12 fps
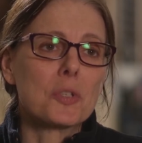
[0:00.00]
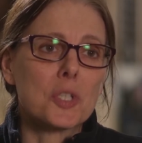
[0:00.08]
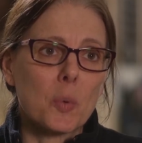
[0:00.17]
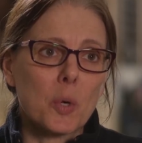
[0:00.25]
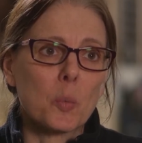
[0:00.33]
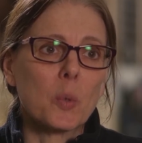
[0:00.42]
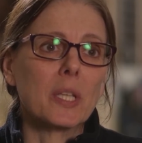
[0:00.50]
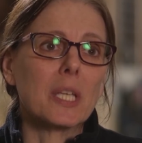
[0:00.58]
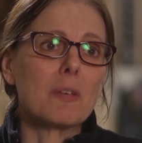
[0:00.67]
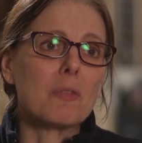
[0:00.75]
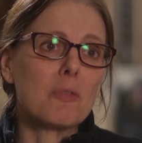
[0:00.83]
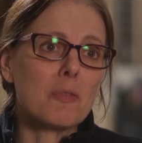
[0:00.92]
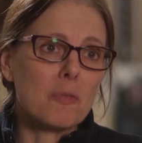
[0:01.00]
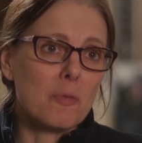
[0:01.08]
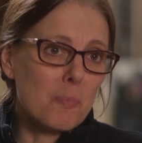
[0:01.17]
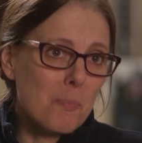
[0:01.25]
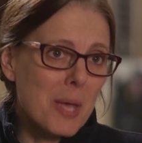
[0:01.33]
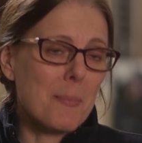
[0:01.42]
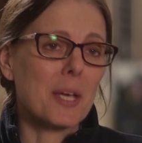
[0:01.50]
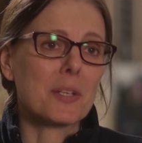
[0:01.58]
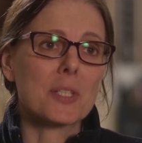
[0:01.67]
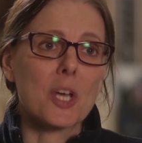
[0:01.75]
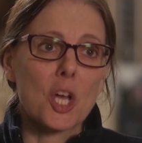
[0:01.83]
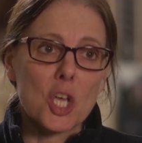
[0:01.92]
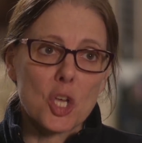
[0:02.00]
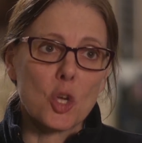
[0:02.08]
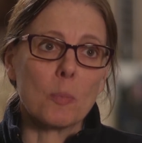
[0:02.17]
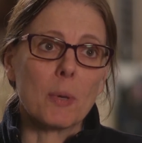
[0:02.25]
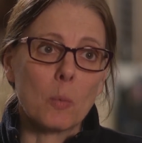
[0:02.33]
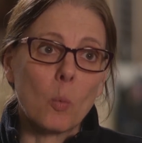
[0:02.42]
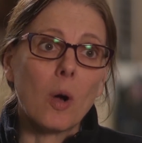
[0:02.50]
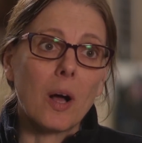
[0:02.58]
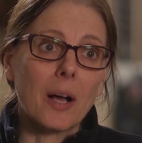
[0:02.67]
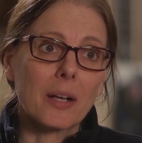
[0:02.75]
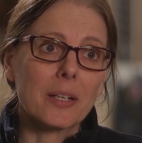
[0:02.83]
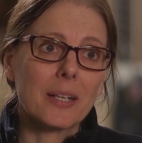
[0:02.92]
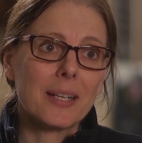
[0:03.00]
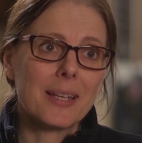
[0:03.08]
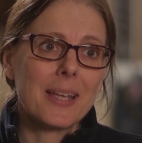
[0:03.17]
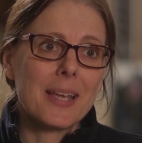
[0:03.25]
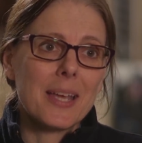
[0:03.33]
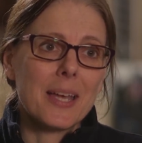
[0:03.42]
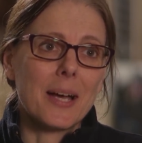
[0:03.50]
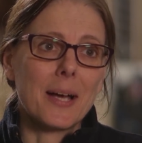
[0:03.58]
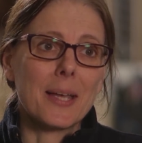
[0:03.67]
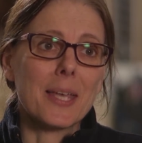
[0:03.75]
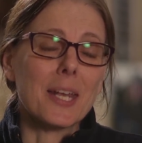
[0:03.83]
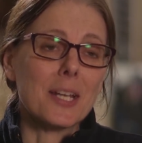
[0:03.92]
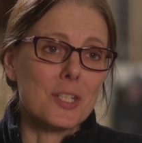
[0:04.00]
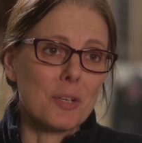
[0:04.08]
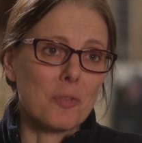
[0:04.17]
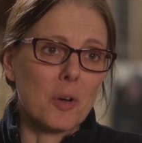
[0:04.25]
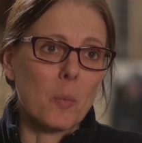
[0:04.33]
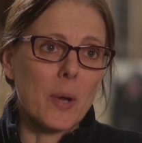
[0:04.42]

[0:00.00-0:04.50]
So it really mimics a human walk in a different